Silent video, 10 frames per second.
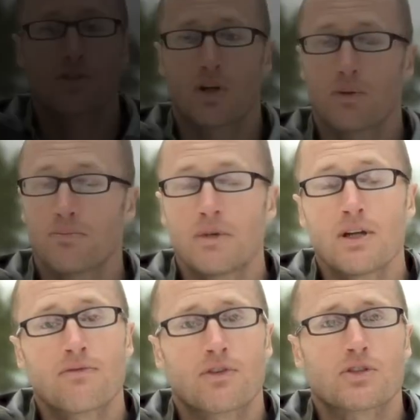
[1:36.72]
So
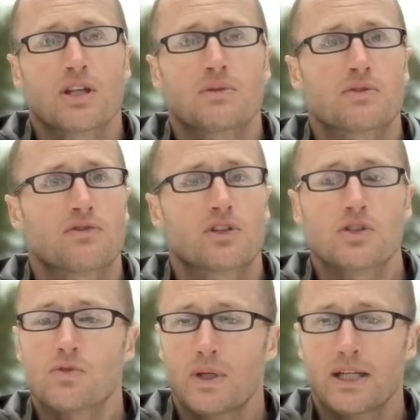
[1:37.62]
first thing was
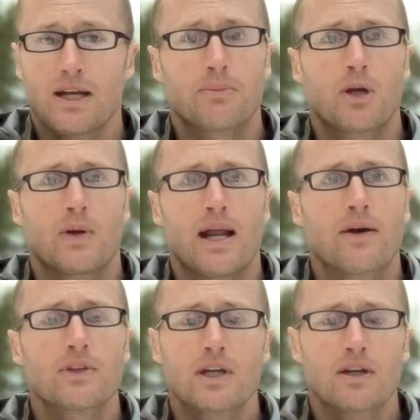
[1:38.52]
first, we ended up going
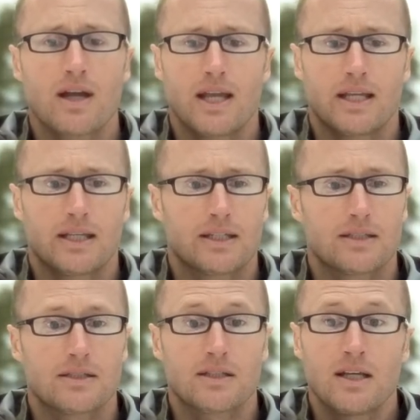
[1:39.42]
out there,
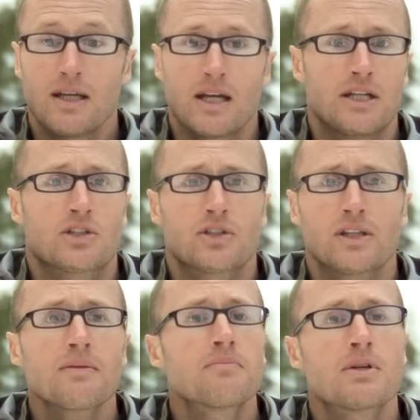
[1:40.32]
and
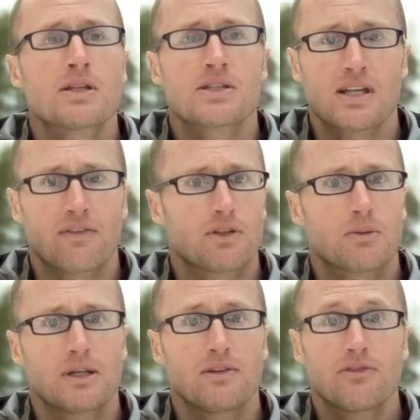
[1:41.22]
initially
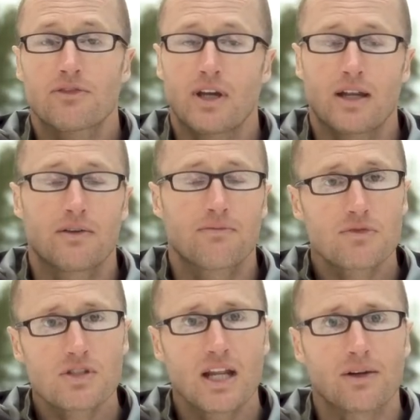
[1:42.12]
safety brief, kind of
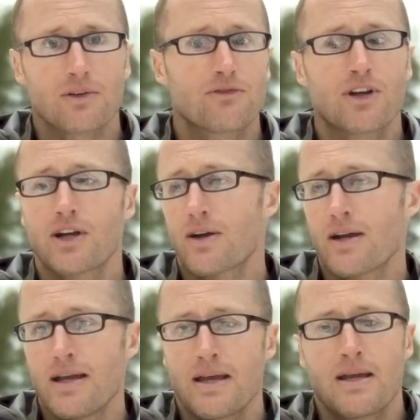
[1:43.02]
standard
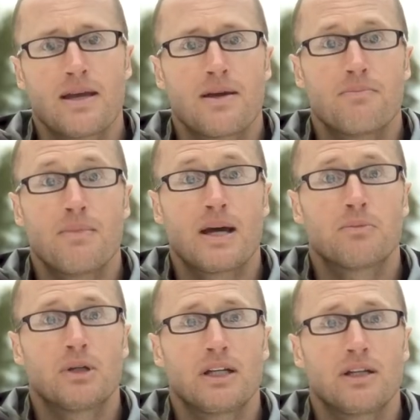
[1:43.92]
fare,
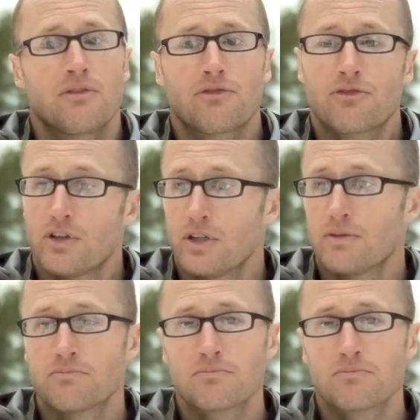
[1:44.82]
med brief,